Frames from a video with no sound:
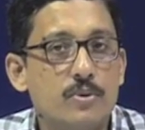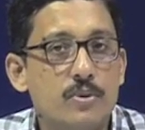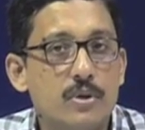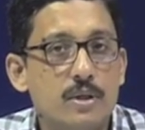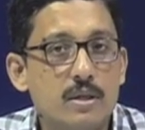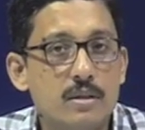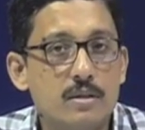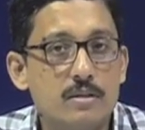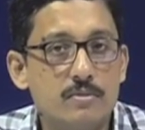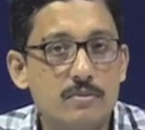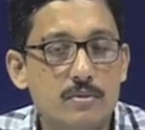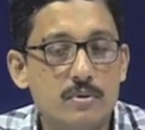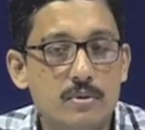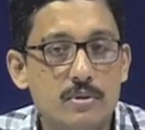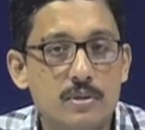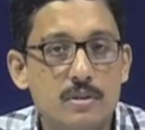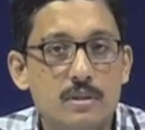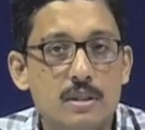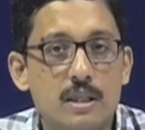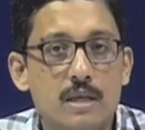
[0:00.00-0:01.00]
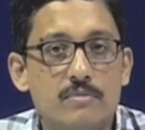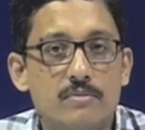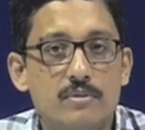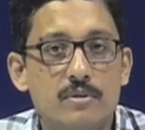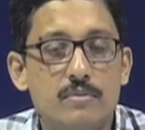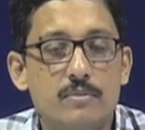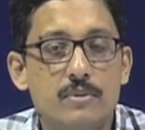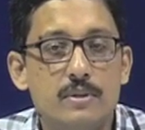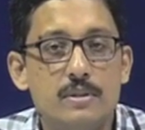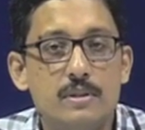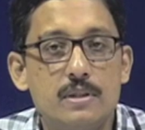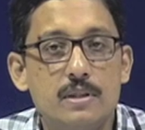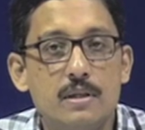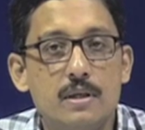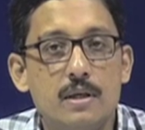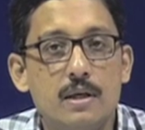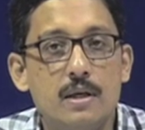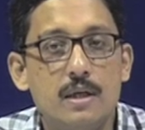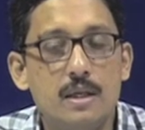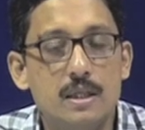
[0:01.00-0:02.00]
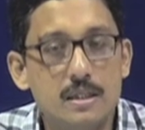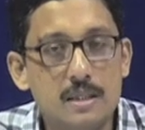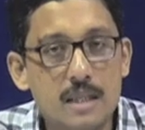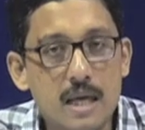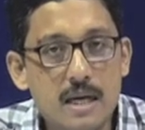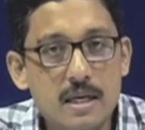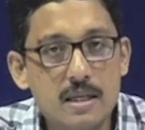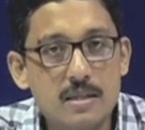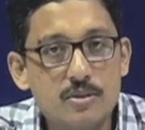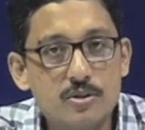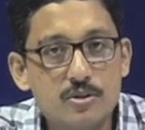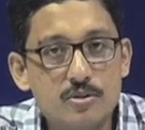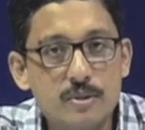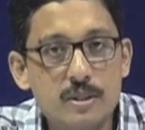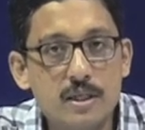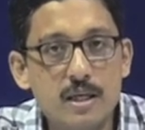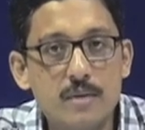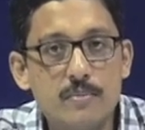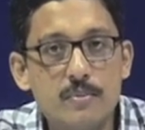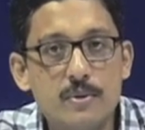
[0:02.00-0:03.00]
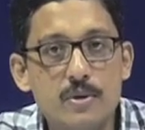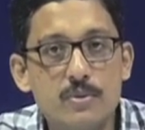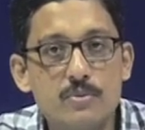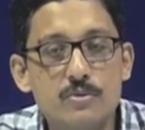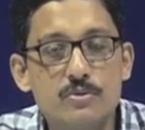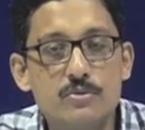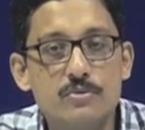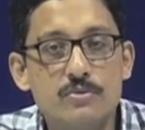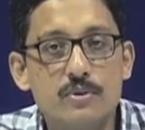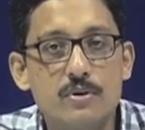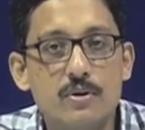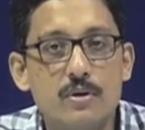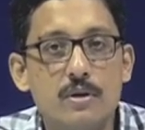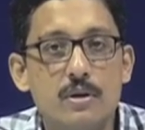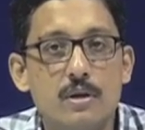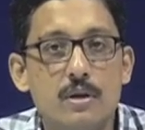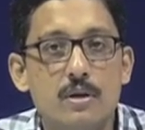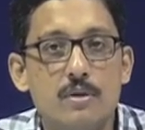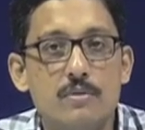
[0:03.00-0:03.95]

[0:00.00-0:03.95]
When it is fluorescence lifetime imaging, that instrument can be used for